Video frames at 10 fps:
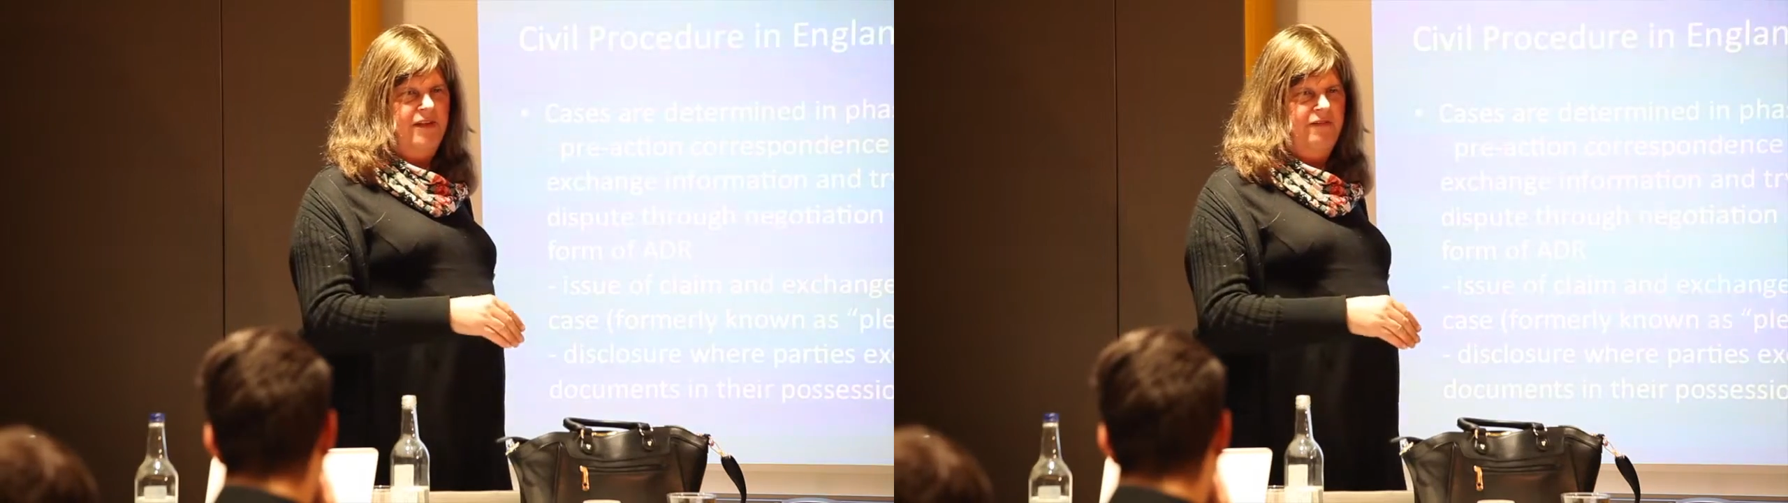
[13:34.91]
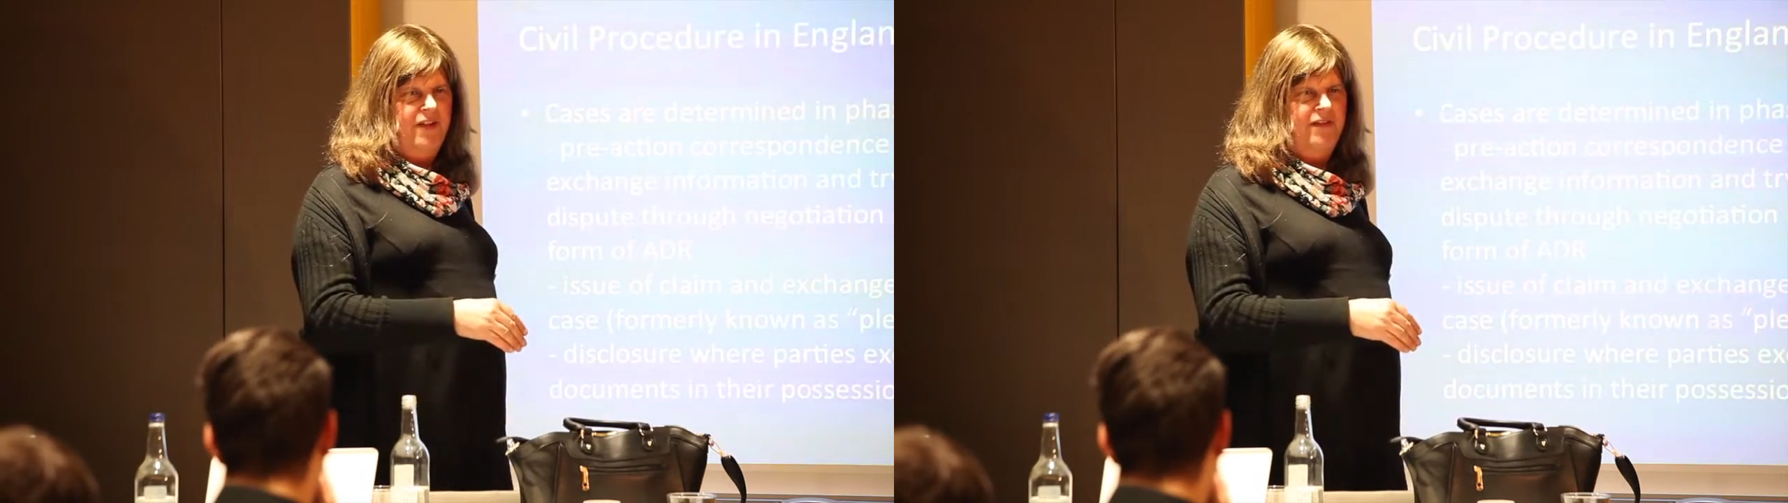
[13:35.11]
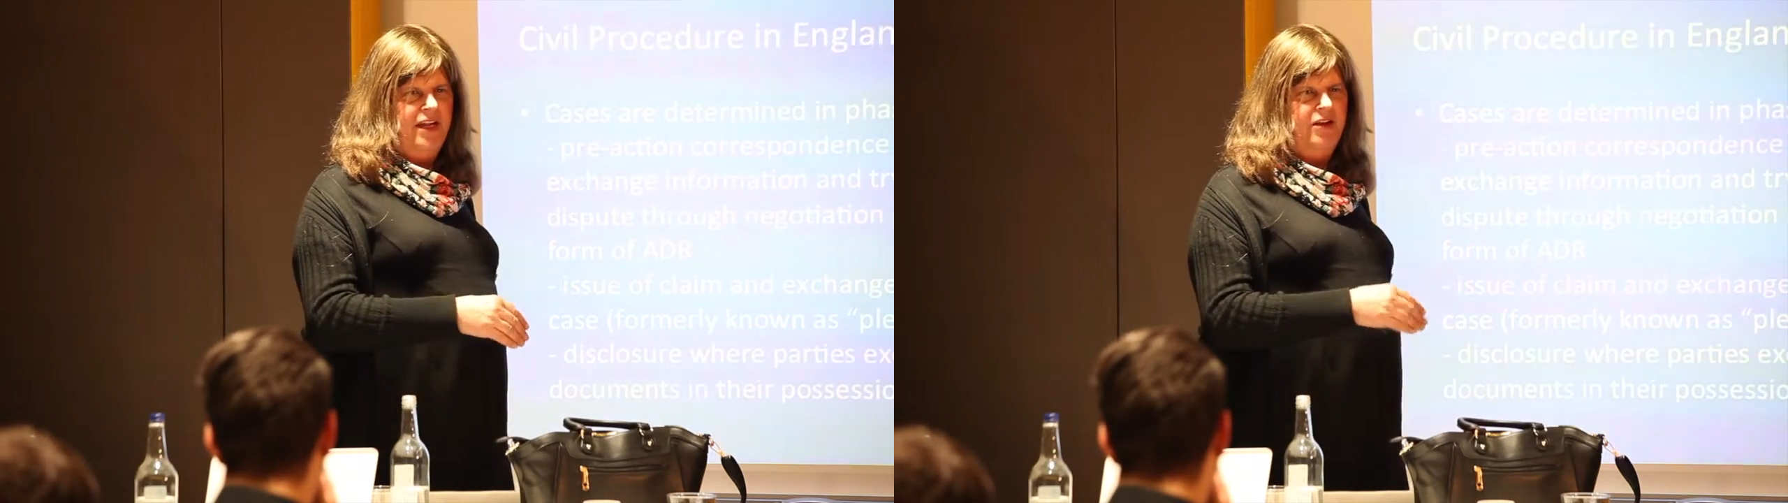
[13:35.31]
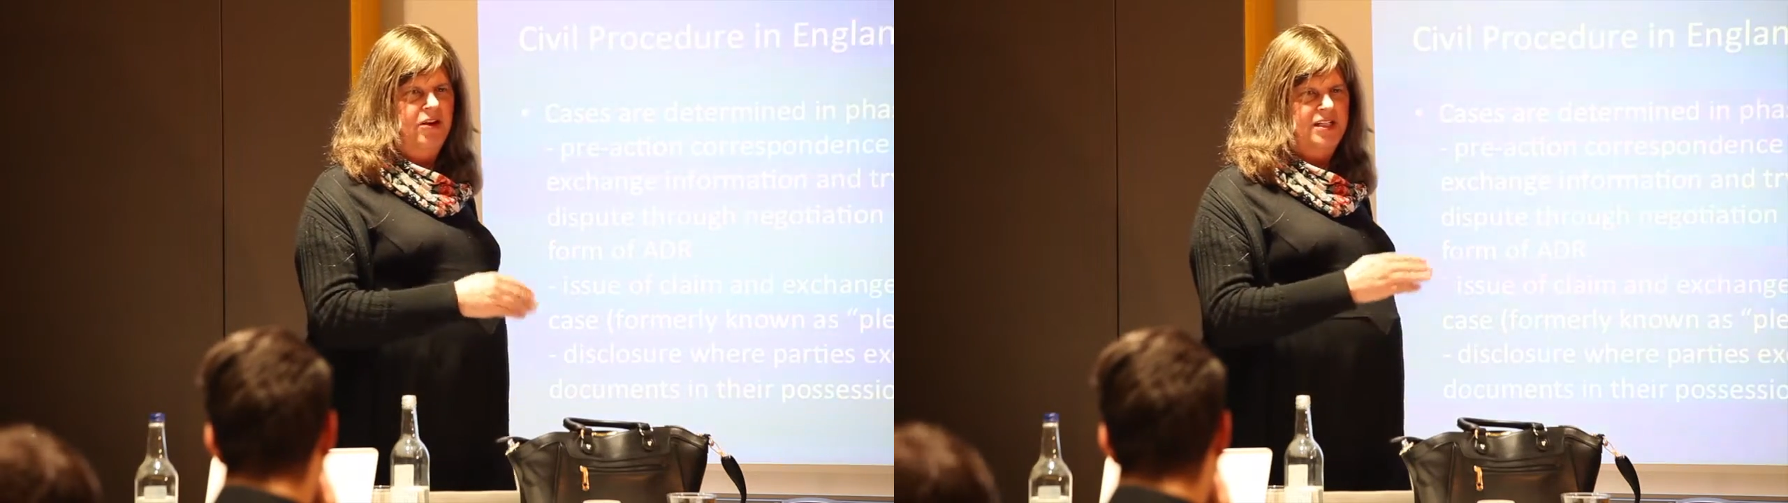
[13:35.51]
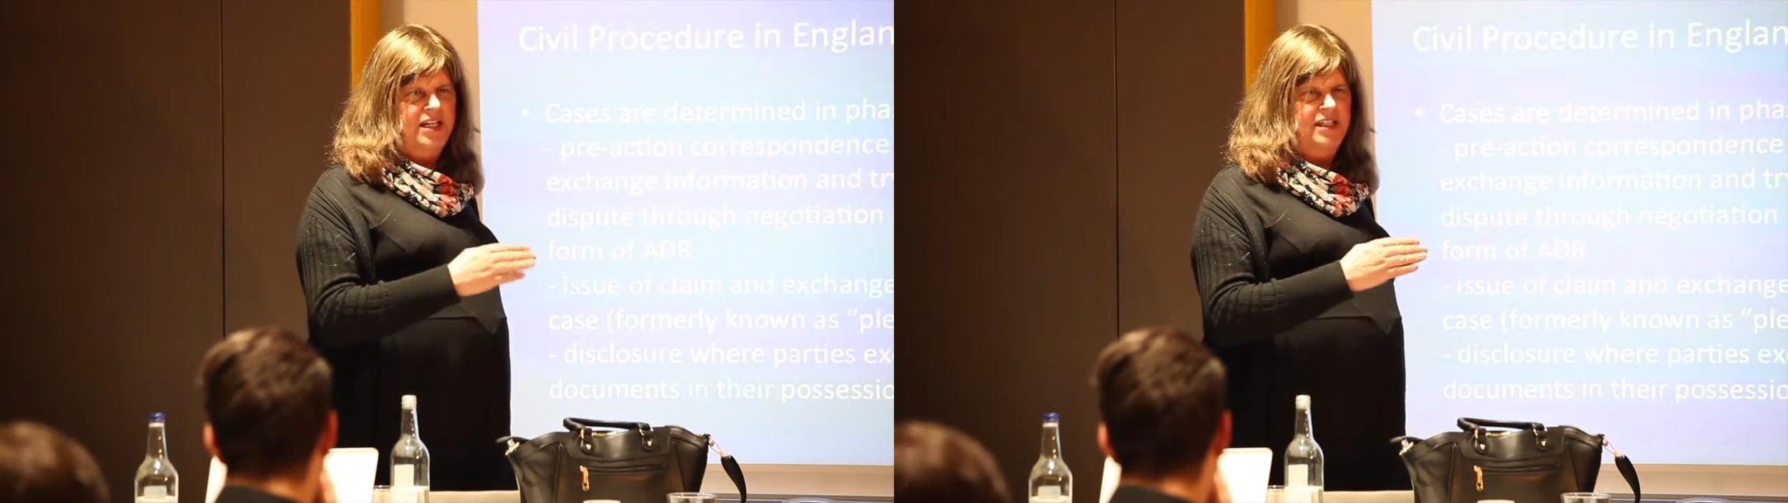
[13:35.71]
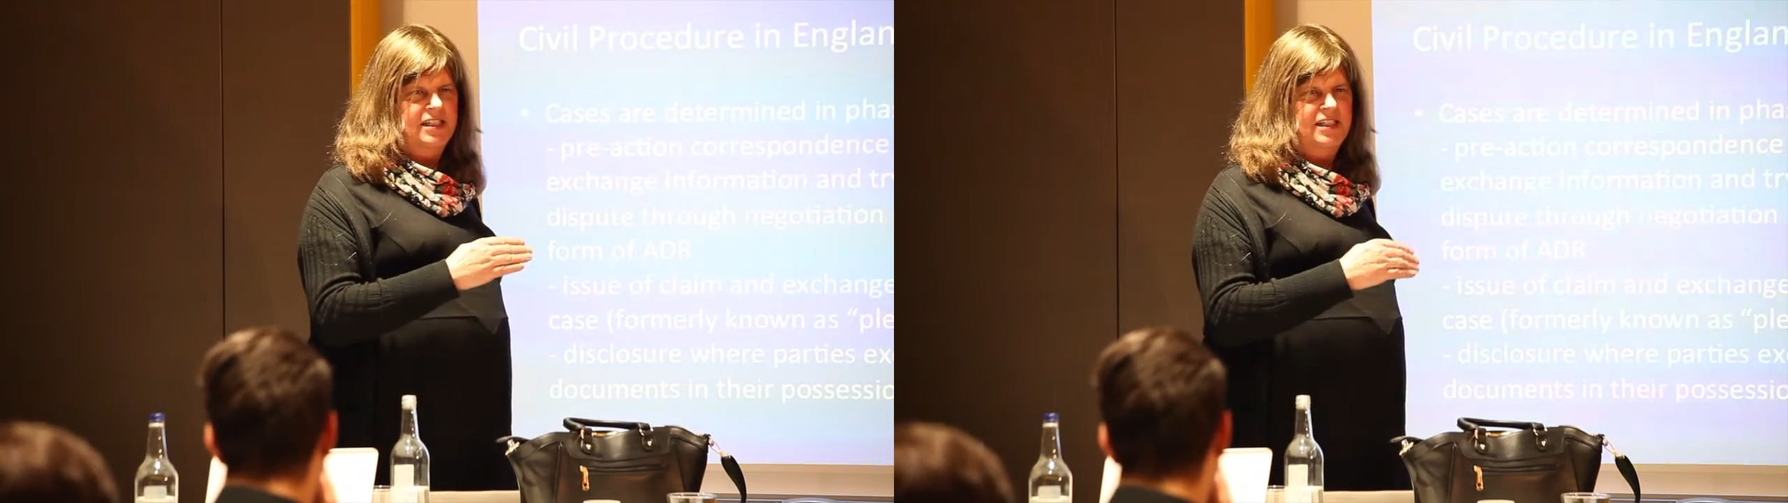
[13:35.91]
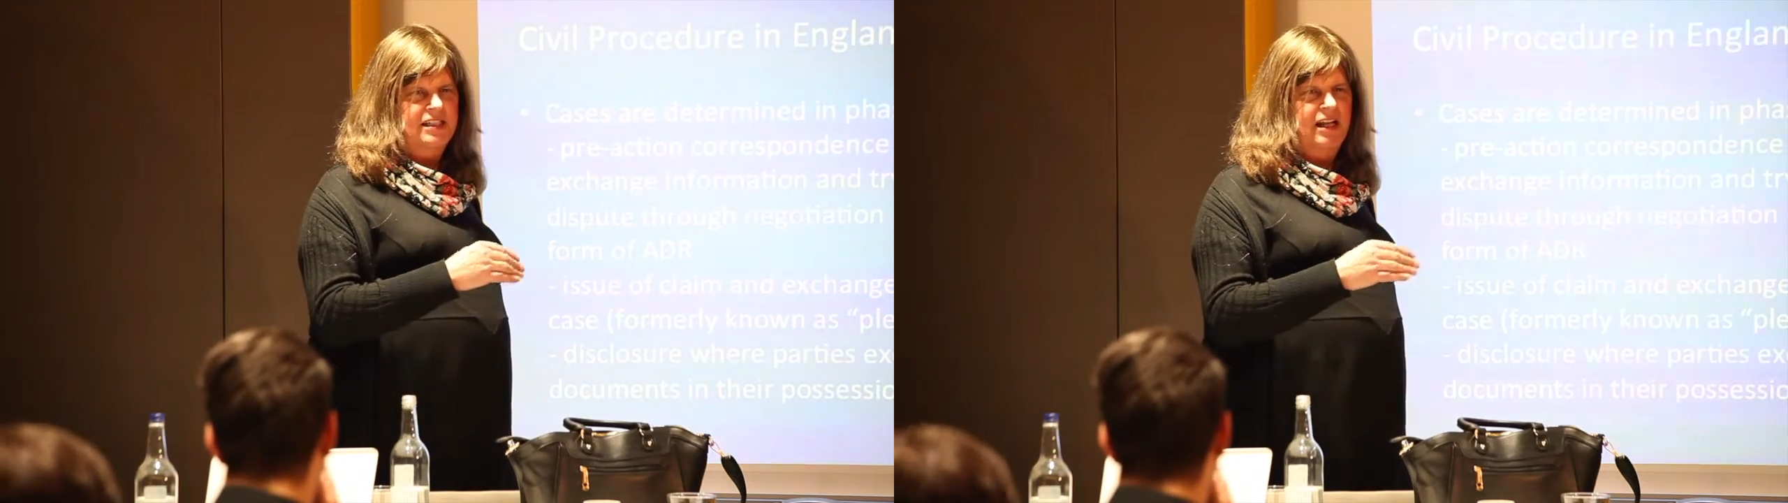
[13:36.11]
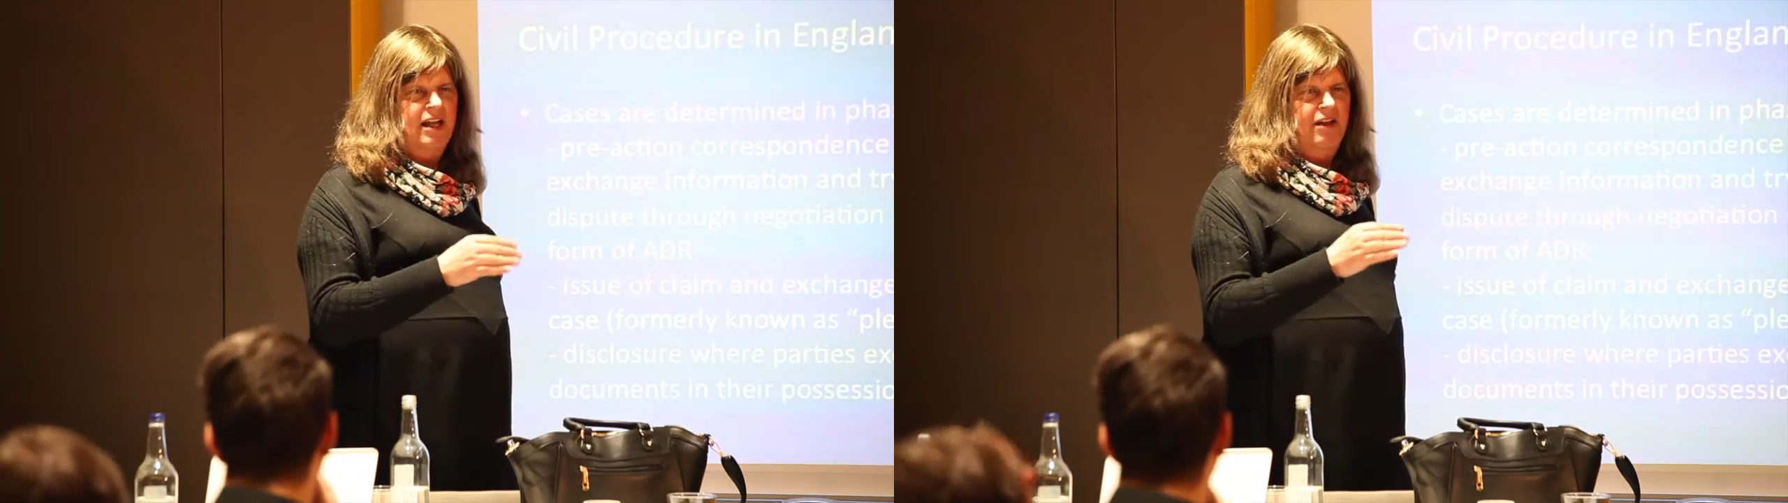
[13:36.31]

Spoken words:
the contents